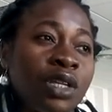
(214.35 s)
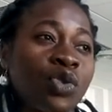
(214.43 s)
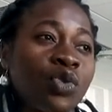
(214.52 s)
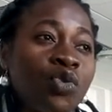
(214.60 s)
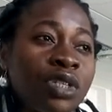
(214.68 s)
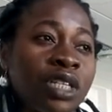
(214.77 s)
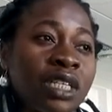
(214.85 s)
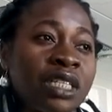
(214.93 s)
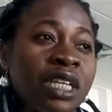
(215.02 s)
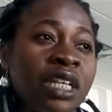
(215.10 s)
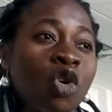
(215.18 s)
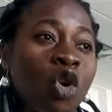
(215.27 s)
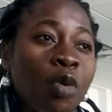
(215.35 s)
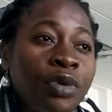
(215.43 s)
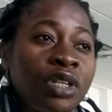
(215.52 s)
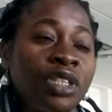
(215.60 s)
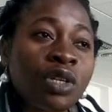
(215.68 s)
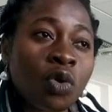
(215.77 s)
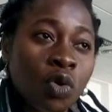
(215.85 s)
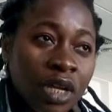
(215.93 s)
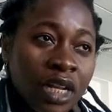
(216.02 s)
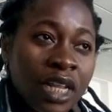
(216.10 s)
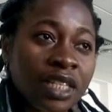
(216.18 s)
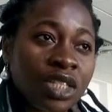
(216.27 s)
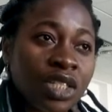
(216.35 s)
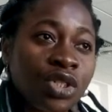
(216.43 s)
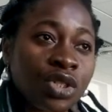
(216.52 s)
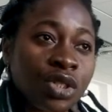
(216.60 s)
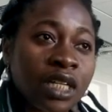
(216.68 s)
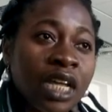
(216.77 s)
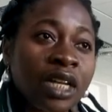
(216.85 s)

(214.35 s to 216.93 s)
is rooted in community organization